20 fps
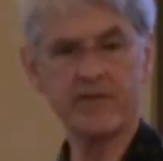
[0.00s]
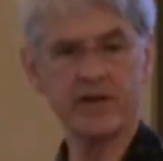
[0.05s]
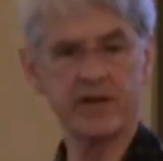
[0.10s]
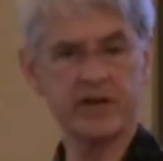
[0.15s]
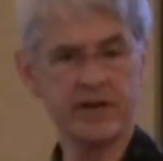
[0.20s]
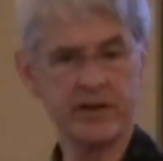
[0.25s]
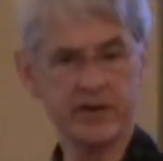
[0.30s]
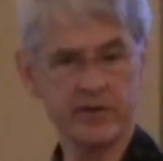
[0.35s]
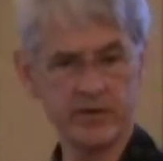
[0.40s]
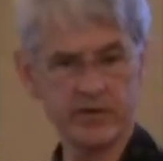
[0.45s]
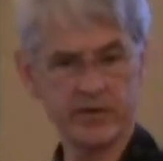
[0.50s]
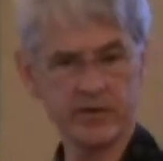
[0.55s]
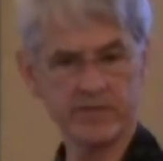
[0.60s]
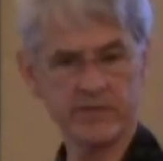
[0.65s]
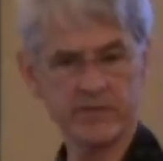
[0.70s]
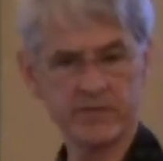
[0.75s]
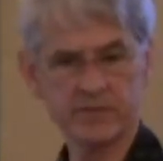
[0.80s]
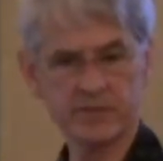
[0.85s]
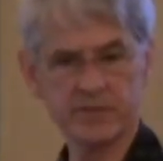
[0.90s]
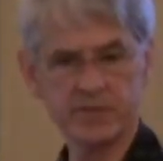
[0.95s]
every adherent
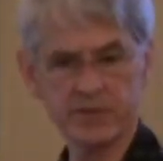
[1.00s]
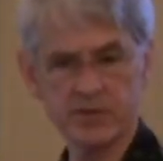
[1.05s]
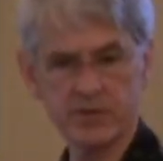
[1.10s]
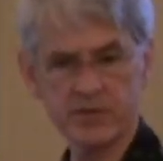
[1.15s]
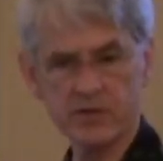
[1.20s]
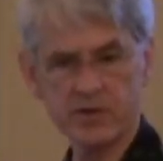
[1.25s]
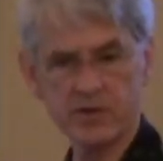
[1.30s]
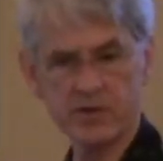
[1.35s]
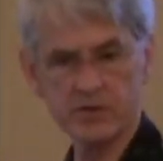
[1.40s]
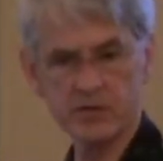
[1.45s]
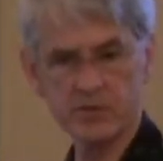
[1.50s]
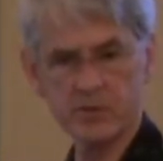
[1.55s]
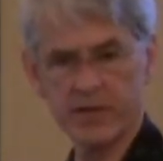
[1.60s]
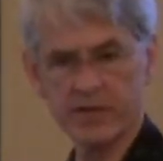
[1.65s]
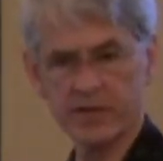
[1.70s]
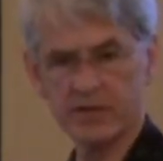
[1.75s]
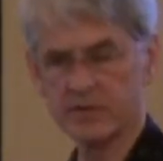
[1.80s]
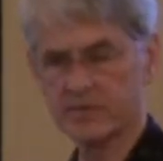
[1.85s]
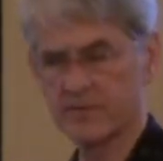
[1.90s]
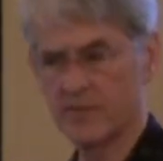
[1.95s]
of this position goes
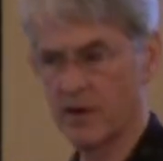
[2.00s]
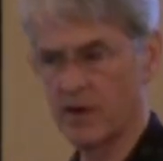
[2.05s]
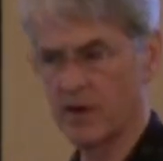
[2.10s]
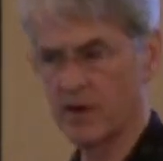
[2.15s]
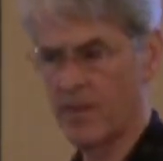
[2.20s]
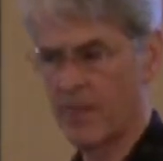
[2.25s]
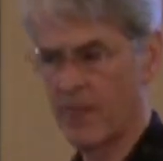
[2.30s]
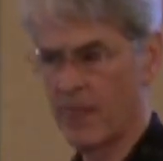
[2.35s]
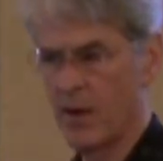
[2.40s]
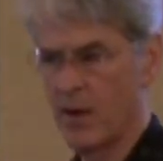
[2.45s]
quite this far,